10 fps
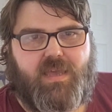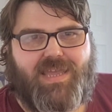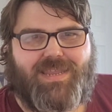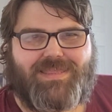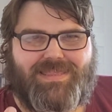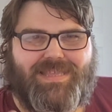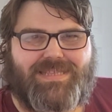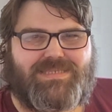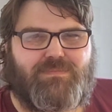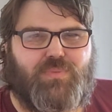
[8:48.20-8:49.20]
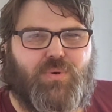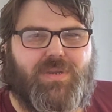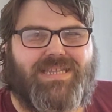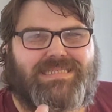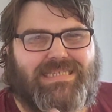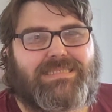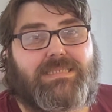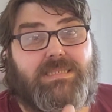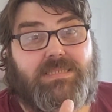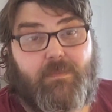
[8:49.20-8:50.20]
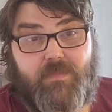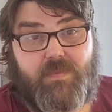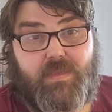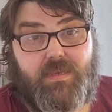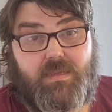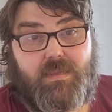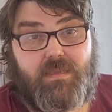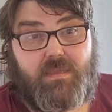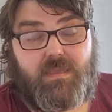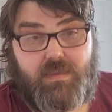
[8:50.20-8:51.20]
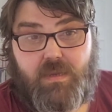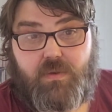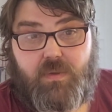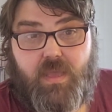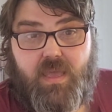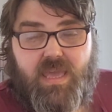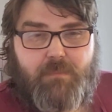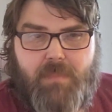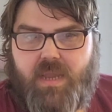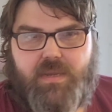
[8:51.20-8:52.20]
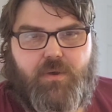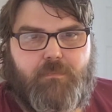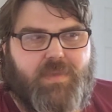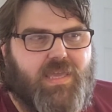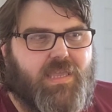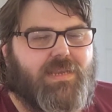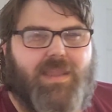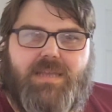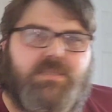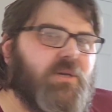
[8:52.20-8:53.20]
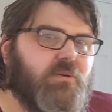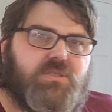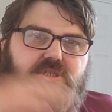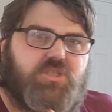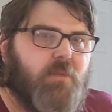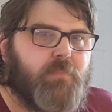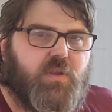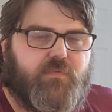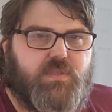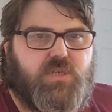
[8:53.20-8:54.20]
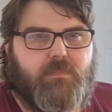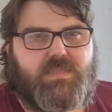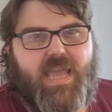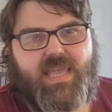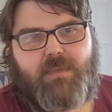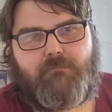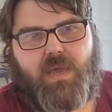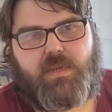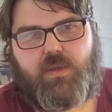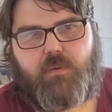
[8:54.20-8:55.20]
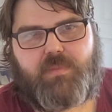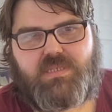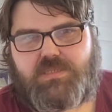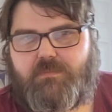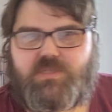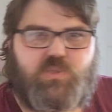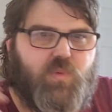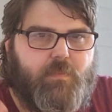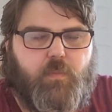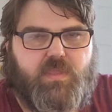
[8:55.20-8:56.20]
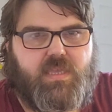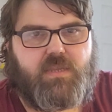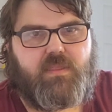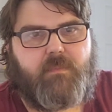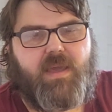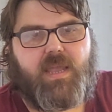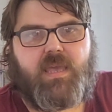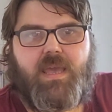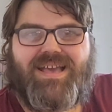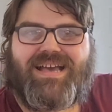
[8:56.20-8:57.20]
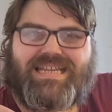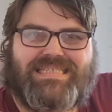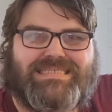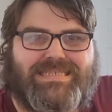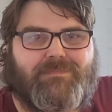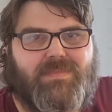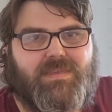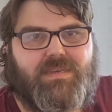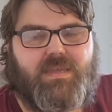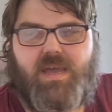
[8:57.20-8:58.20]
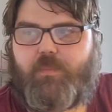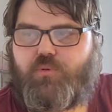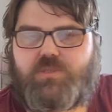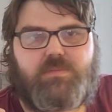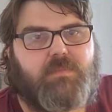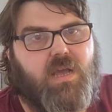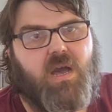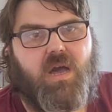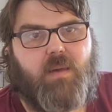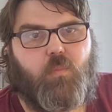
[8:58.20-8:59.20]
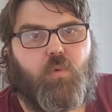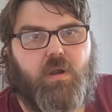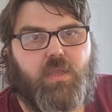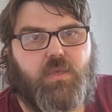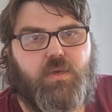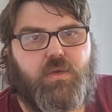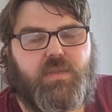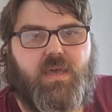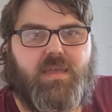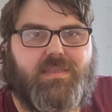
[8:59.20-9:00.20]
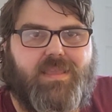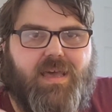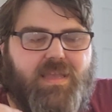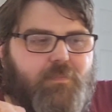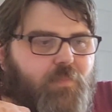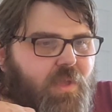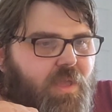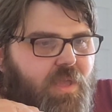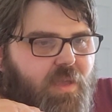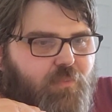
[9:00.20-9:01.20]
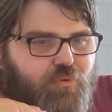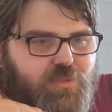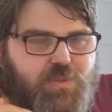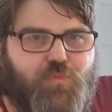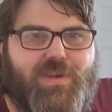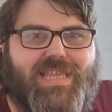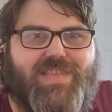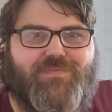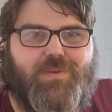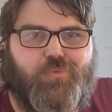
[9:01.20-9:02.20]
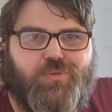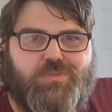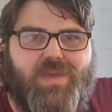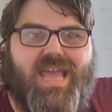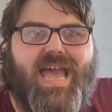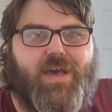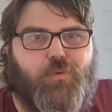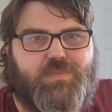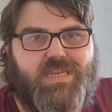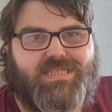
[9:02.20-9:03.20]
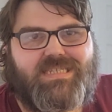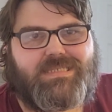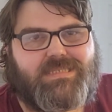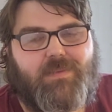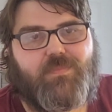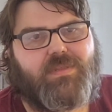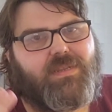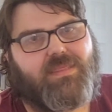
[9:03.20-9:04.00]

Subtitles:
And I think that's important. I did something, you know? It might not be Lightoller jumping off the top deck. It might not be someone swimming with a kid on their back. I did something. I brought some calm where I could. I brought some relief. I helped. I did something.